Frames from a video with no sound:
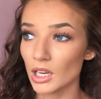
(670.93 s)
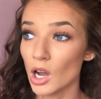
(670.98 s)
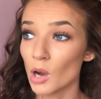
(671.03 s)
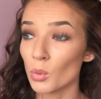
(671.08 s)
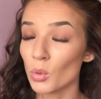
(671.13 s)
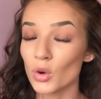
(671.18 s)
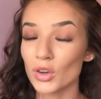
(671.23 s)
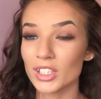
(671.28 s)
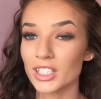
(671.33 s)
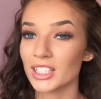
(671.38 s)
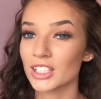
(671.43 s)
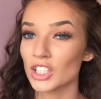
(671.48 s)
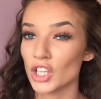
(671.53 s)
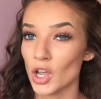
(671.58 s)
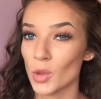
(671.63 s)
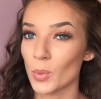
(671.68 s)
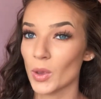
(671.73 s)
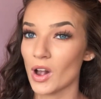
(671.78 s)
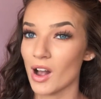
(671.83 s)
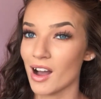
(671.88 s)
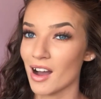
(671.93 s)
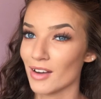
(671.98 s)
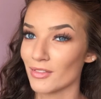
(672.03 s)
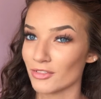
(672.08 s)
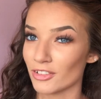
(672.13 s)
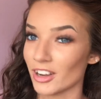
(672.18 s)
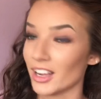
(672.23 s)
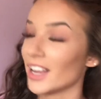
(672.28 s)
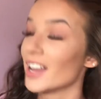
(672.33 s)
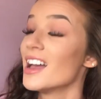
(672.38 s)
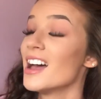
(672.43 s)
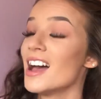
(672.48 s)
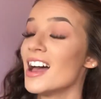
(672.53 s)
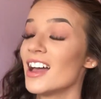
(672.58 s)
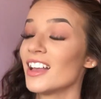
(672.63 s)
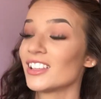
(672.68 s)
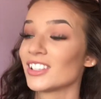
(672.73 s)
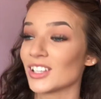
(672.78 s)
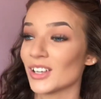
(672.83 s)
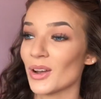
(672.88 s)
I walked in Toby Carvery
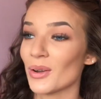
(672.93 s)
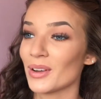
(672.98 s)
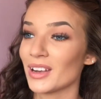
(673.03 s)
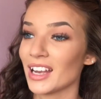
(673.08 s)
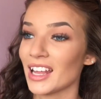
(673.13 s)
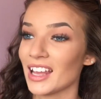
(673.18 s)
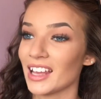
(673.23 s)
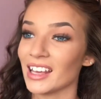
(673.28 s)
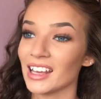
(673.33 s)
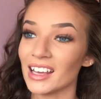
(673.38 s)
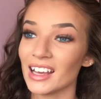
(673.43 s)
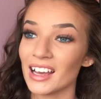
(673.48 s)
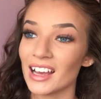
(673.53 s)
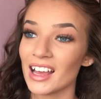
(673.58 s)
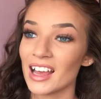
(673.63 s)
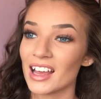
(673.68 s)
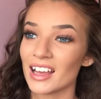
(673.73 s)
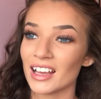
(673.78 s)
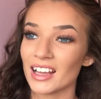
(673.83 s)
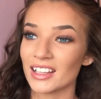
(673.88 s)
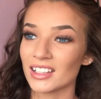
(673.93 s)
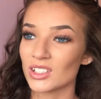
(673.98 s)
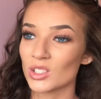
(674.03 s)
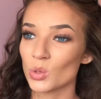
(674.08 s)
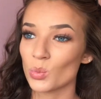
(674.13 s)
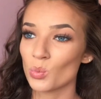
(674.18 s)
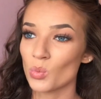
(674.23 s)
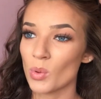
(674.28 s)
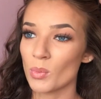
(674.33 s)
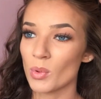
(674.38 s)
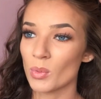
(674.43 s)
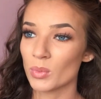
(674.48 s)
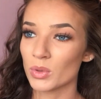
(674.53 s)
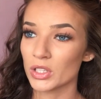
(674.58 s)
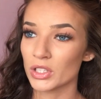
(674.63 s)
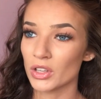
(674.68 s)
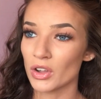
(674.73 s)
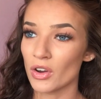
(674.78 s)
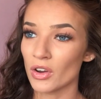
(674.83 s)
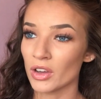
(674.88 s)
to go and eat, and some woman
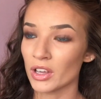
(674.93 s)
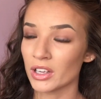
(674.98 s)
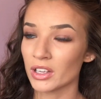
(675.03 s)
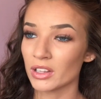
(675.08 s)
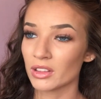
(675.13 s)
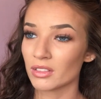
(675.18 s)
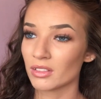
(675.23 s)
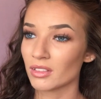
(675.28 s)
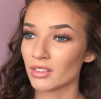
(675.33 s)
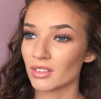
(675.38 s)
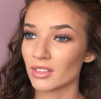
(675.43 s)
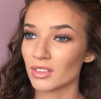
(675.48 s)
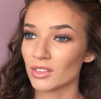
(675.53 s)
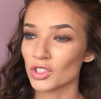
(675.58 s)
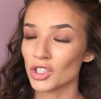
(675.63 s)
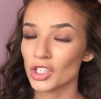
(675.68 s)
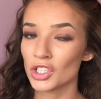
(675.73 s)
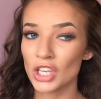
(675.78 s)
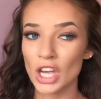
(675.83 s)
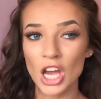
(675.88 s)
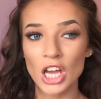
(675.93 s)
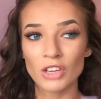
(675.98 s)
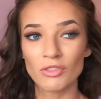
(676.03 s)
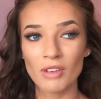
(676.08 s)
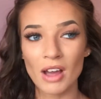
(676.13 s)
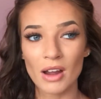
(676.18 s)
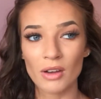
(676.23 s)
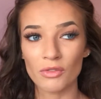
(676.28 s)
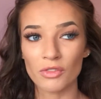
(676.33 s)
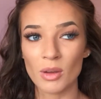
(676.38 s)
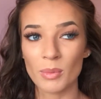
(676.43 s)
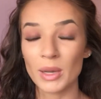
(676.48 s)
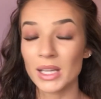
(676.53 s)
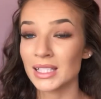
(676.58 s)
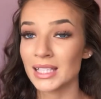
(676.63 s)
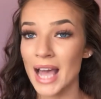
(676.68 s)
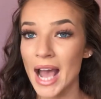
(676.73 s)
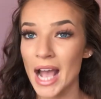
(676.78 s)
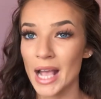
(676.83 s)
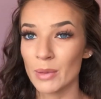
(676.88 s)
was like, she turned around from her
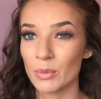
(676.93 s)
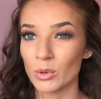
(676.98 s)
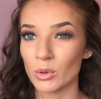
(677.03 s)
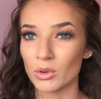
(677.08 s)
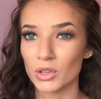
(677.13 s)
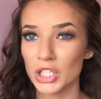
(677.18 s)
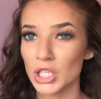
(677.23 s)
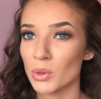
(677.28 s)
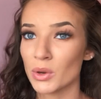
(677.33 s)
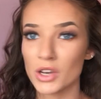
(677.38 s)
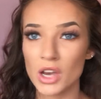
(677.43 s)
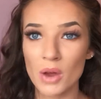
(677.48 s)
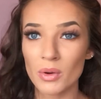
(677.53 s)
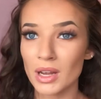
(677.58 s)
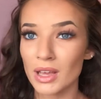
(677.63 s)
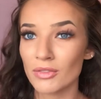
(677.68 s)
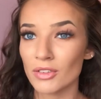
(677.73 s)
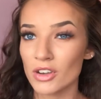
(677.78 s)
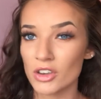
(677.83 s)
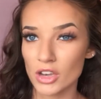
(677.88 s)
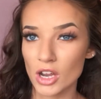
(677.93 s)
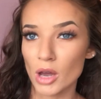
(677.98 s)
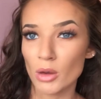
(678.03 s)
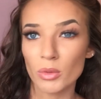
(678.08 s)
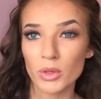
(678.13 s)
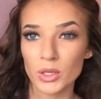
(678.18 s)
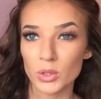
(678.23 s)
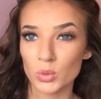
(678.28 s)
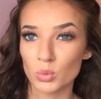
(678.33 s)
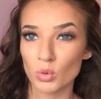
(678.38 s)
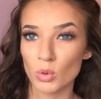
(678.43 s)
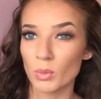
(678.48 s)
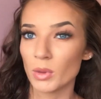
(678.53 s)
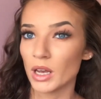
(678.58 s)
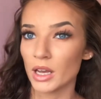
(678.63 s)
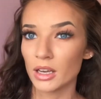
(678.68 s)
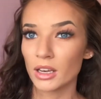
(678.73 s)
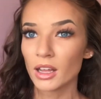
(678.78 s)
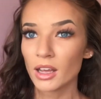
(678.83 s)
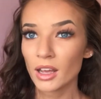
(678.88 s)
table. So I don't even know this
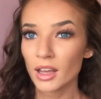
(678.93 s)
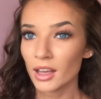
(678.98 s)
woman.